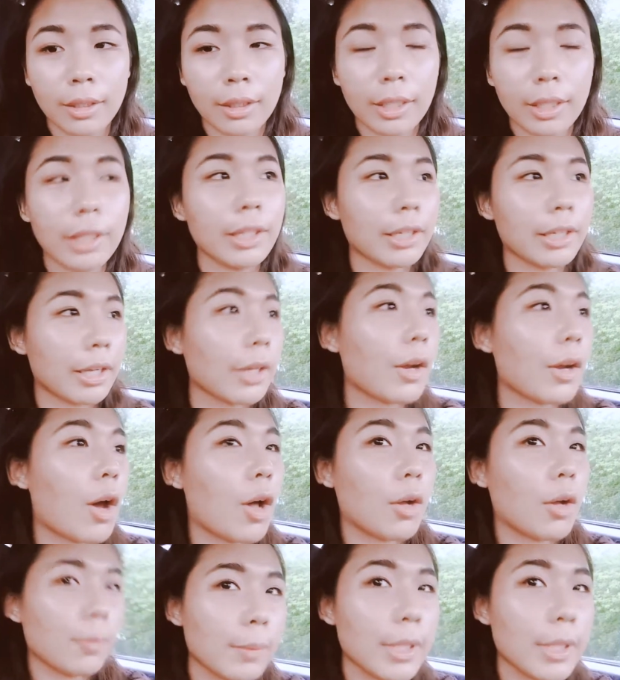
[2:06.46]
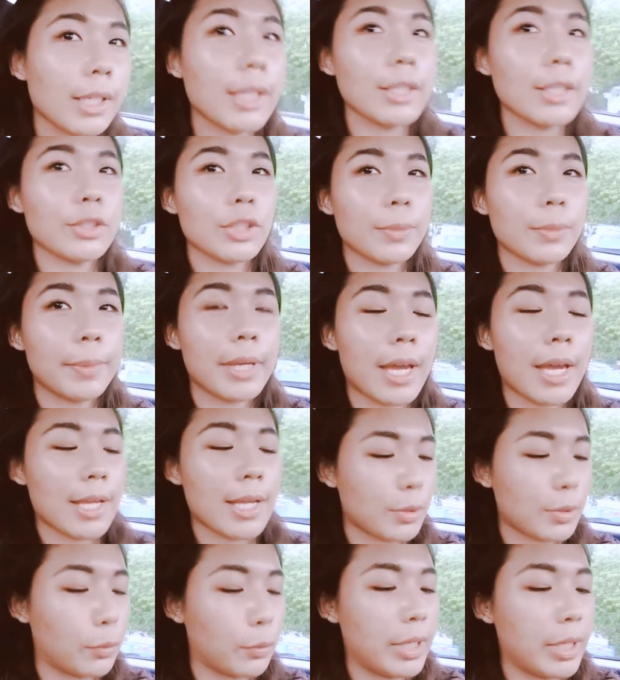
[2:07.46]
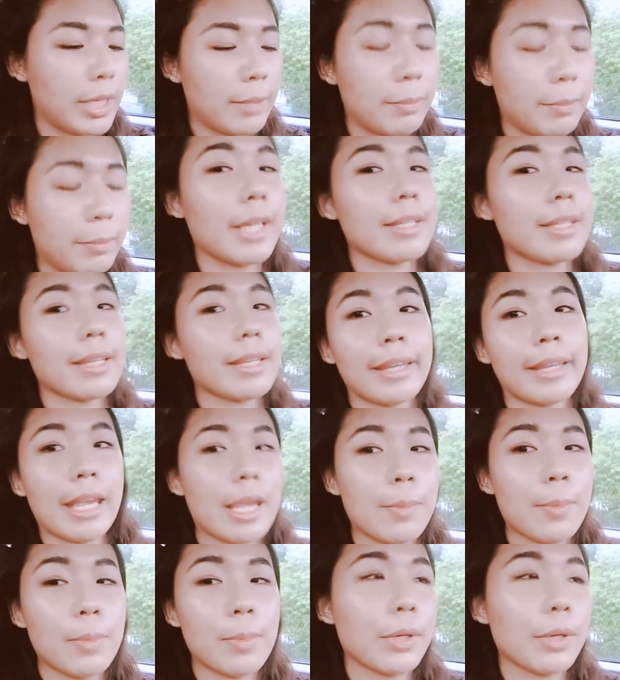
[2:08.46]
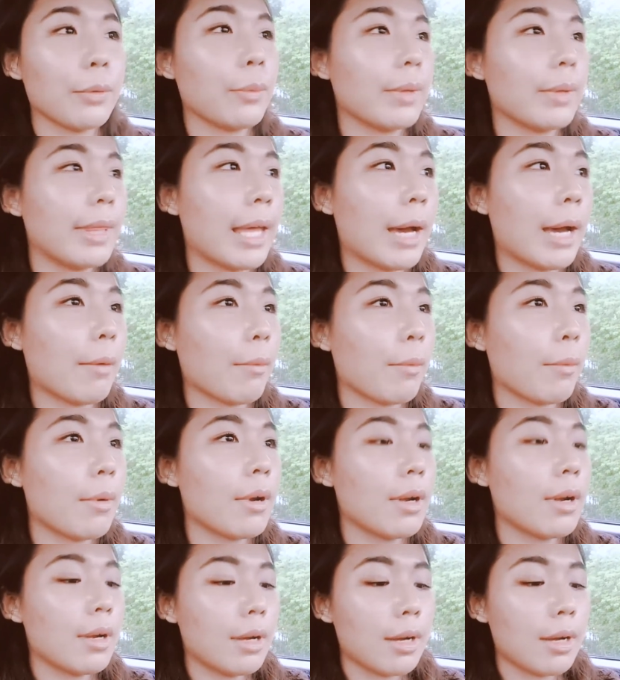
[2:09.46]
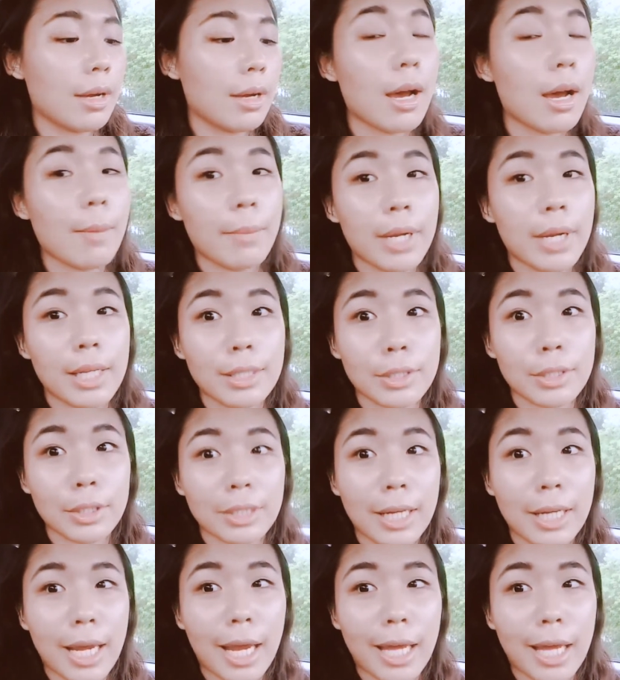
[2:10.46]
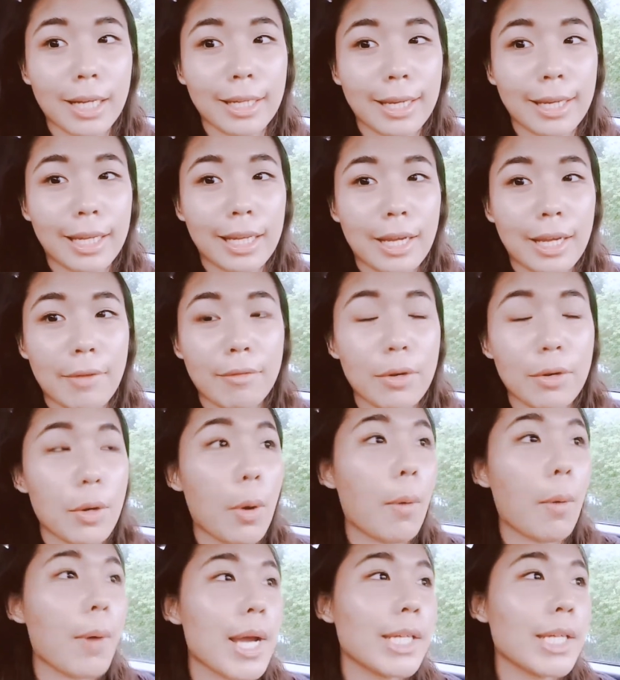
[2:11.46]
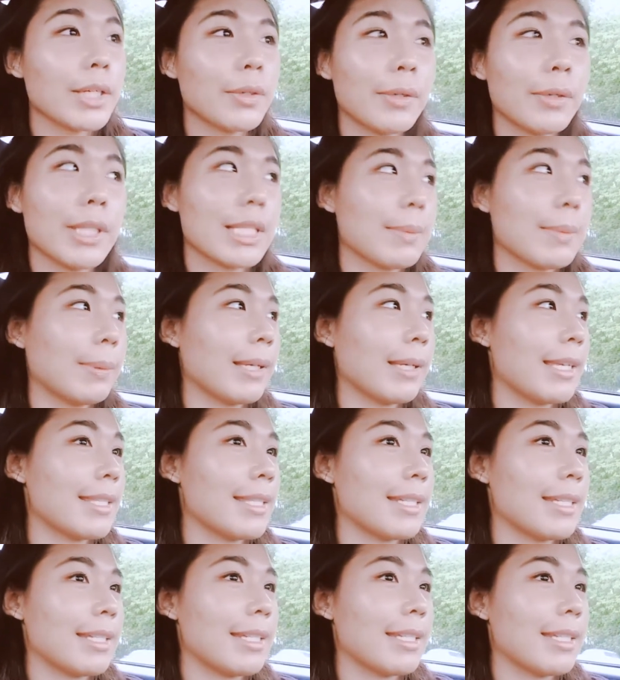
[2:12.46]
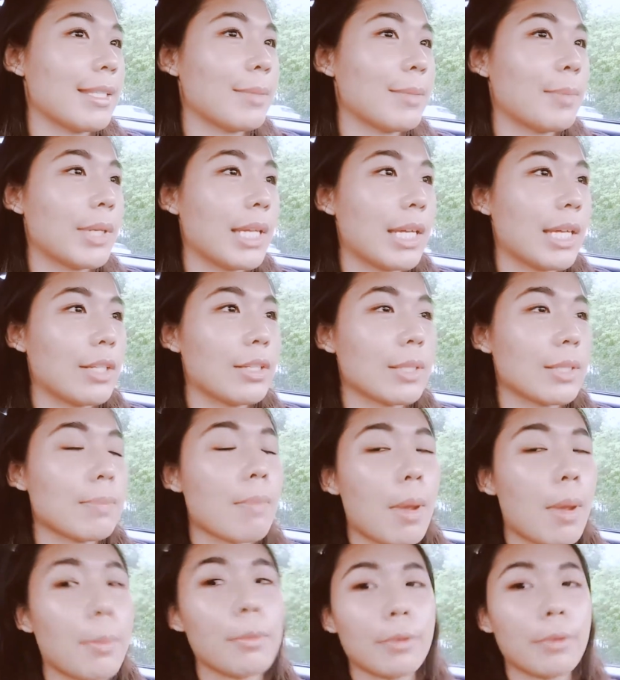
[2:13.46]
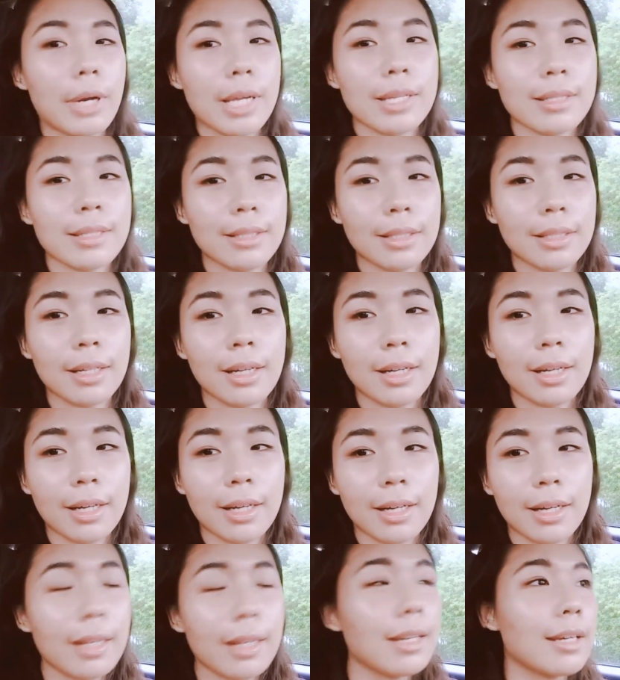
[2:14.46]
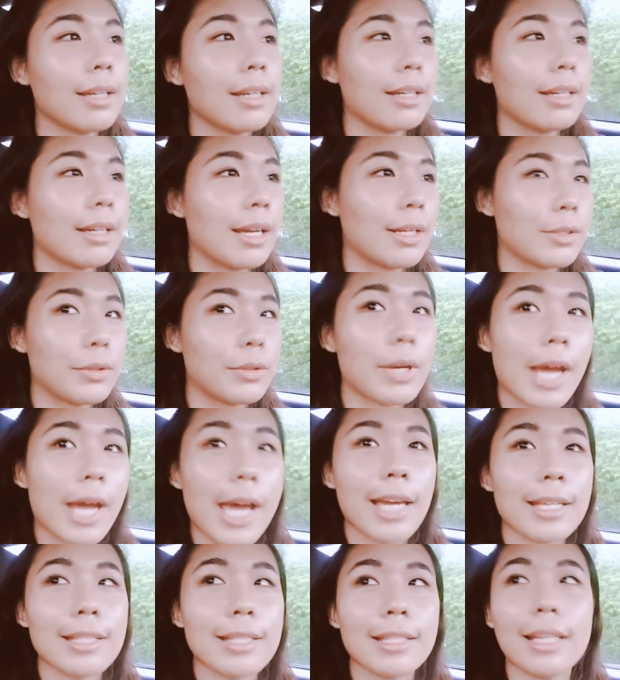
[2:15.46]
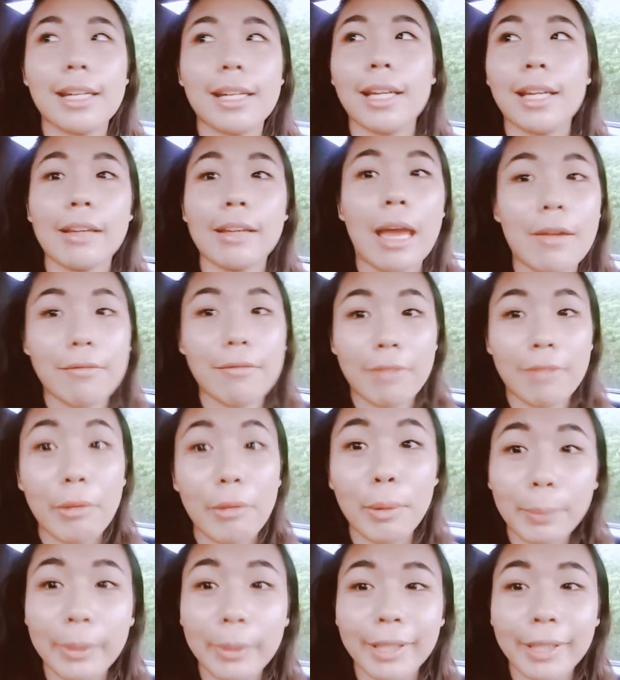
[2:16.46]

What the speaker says: and you can call me GPS queen because I came here without my internet and I have no idea where this place is, but I just memorized the address and I found the